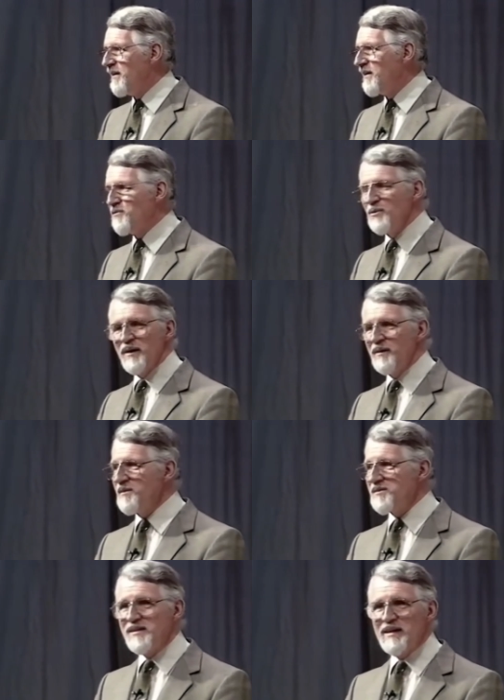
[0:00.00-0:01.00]
Now, if you
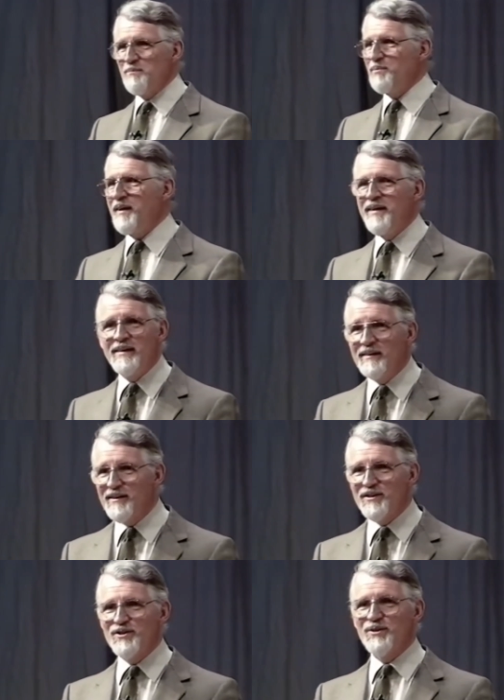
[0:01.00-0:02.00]
understand plain
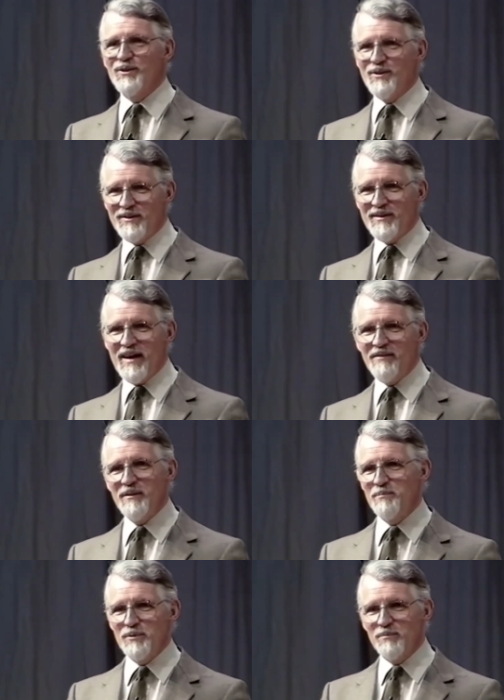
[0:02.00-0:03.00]
English, you couldn't have
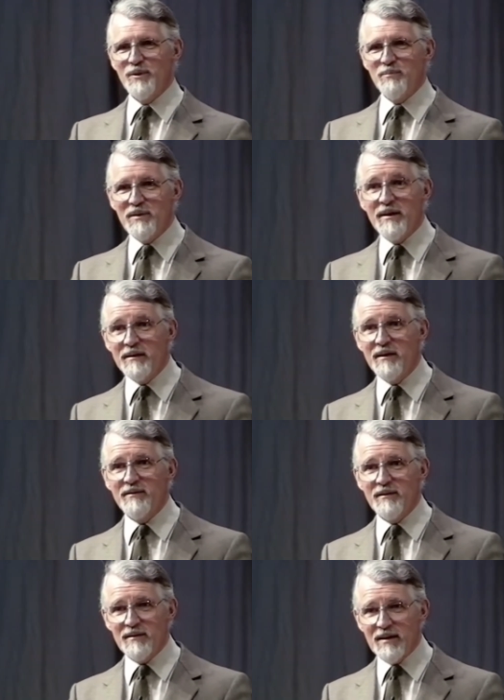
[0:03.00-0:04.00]
it put more plainly
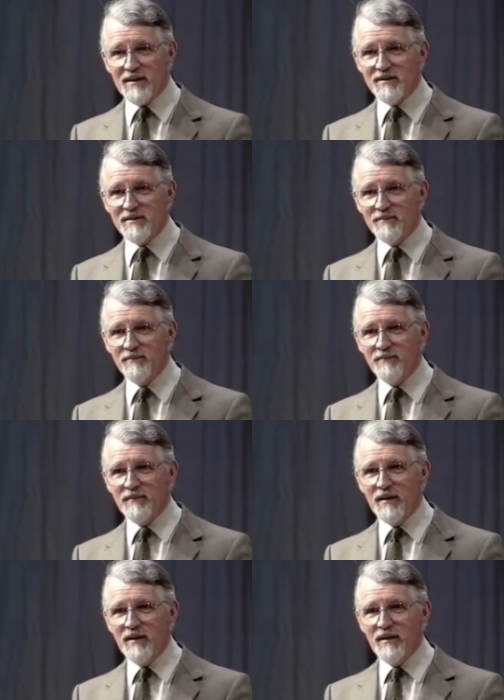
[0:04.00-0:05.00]
than
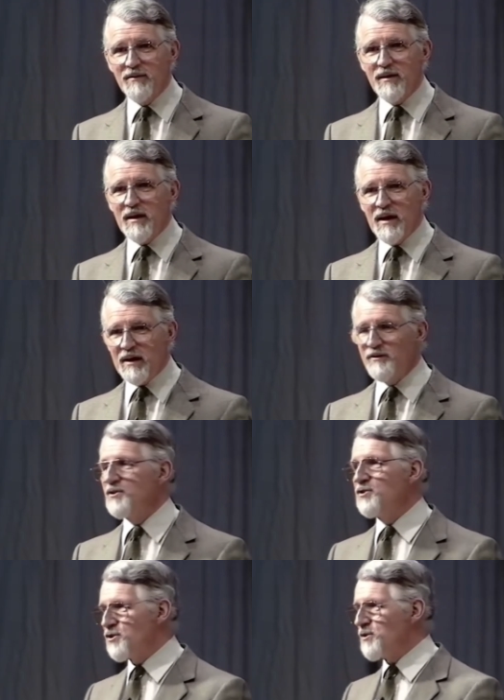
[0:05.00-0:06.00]
that. They had
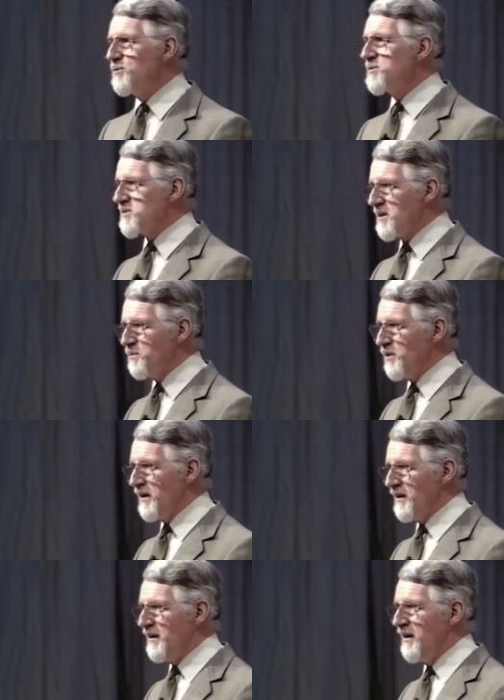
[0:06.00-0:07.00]
to choose
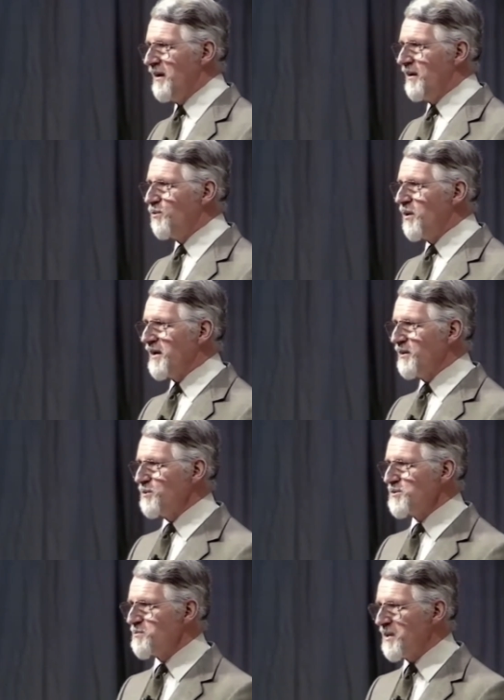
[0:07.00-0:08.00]
somewhere where there
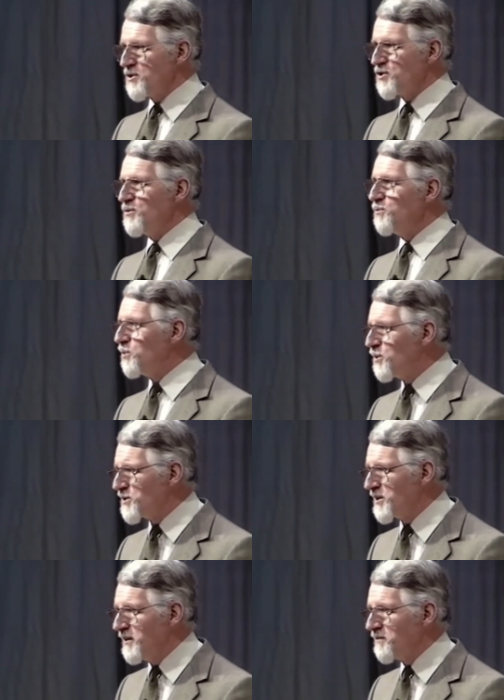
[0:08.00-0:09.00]
was much
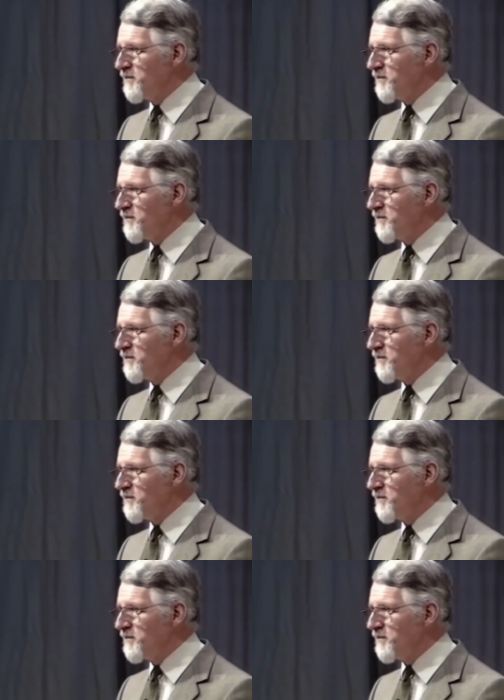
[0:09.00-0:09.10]
water.